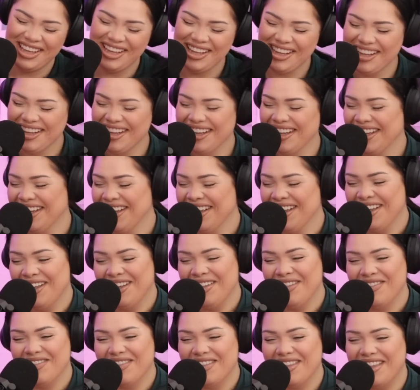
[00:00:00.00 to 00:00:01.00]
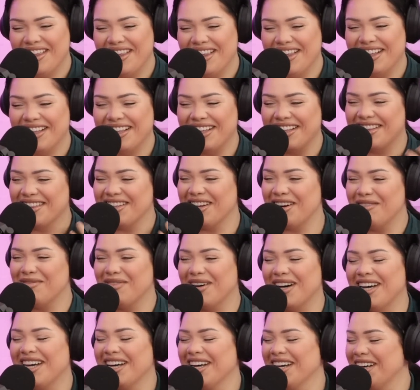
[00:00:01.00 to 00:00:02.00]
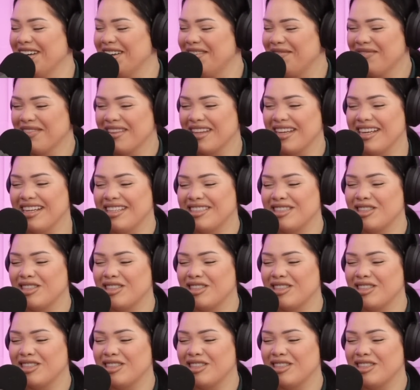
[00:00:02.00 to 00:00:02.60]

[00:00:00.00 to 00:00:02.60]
why are you mean? Imagine me when I'm arguing with Brian.